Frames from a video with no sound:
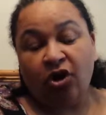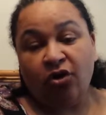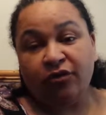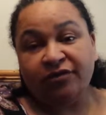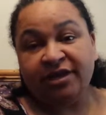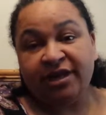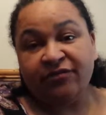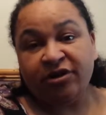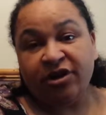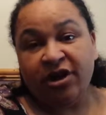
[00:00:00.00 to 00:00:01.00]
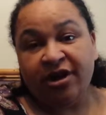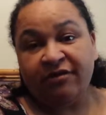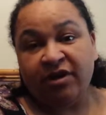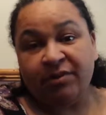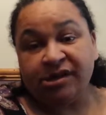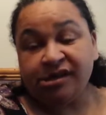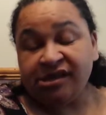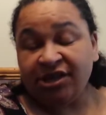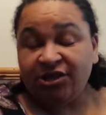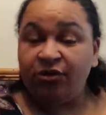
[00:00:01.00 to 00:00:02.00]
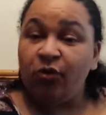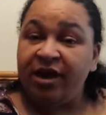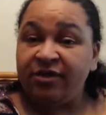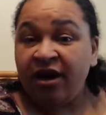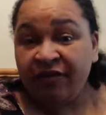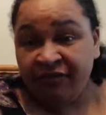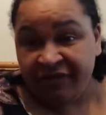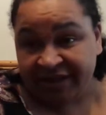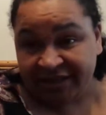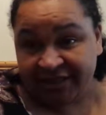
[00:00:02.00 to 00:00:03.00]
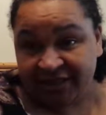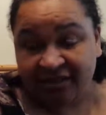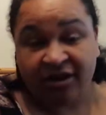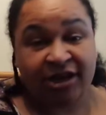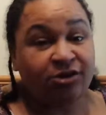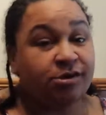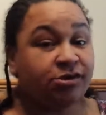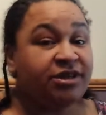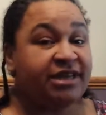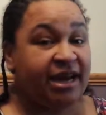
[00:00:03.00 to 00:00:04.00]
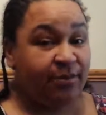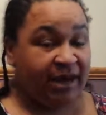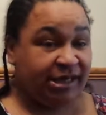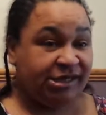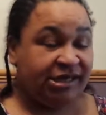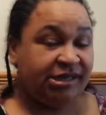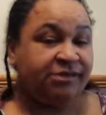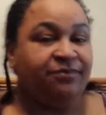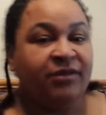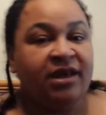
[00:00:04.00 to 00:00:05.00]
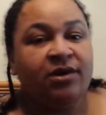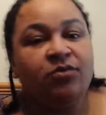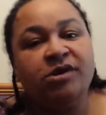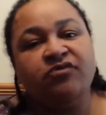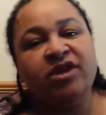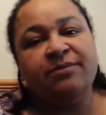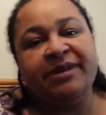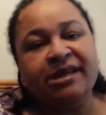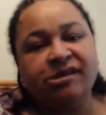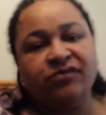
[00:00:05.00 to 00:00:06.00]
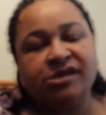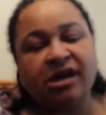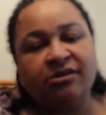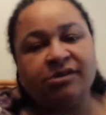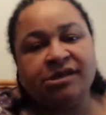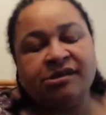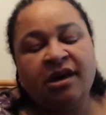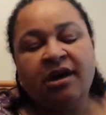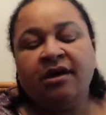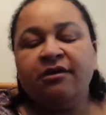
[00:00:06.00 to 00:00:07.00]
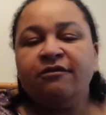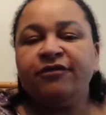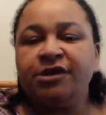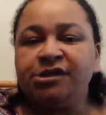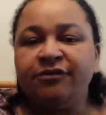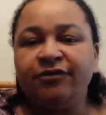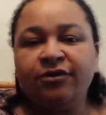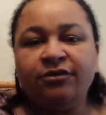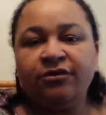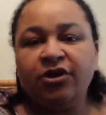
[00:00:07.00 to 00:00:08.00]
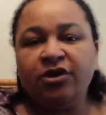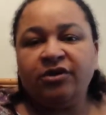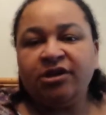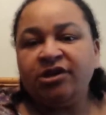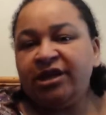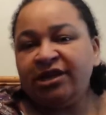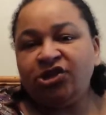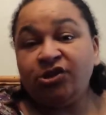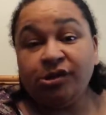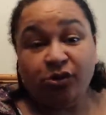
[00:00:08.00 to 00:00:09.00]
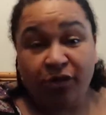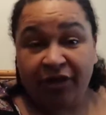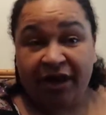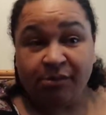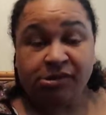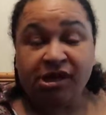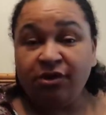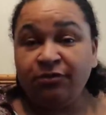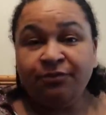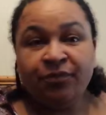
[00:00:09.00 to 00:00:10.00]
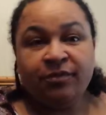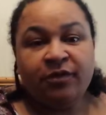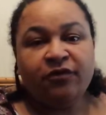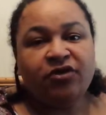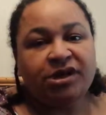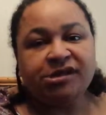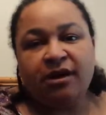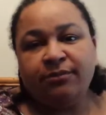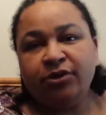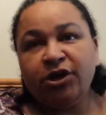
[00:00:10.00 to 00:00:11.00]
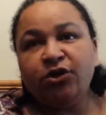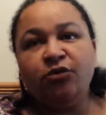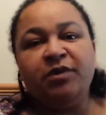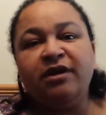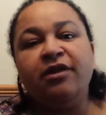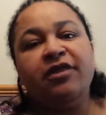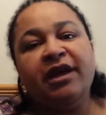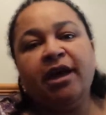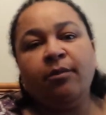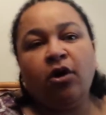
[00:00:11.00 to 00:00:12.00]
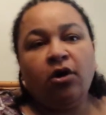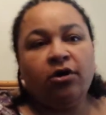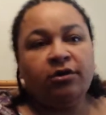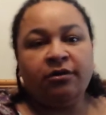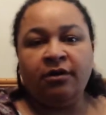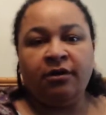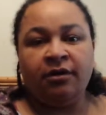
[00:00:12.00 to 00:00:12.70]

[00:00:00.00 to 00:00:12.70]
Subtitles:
of delivering a reminiscence session, a way that I've invented and that I use on a daily basis with really pleasing results. First of all, you need to choose your theme. So, for example, it could be a theme on,